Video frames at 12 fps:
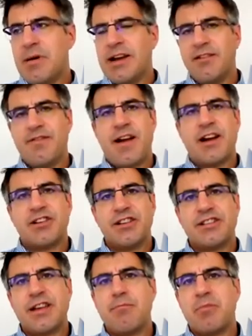manufactured
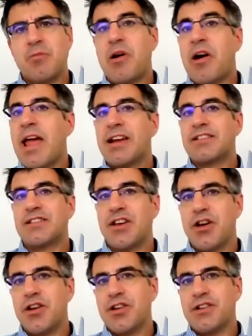and assembled by
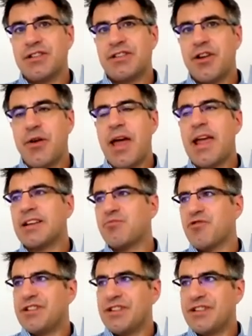ex-Gurkhas, so
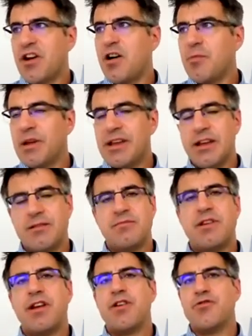ex-British Army,
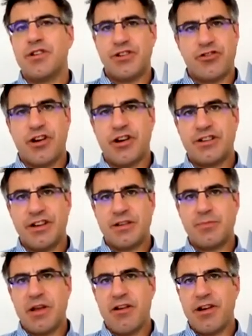no construction
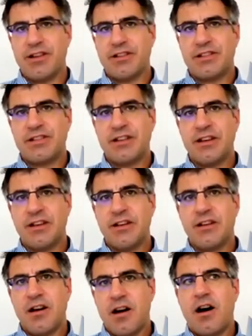experience,
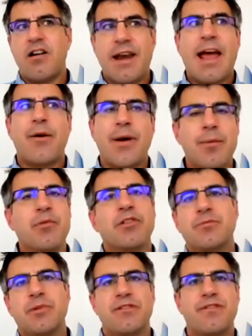are now
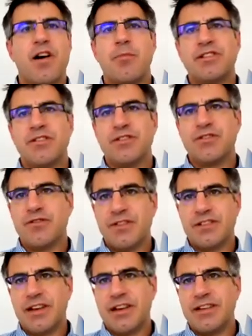able to build pharmaceutical
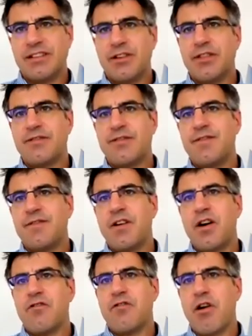facilities. And on the
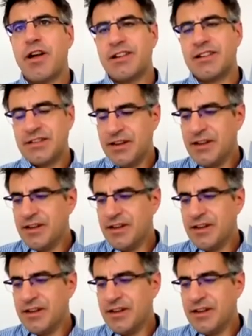far right,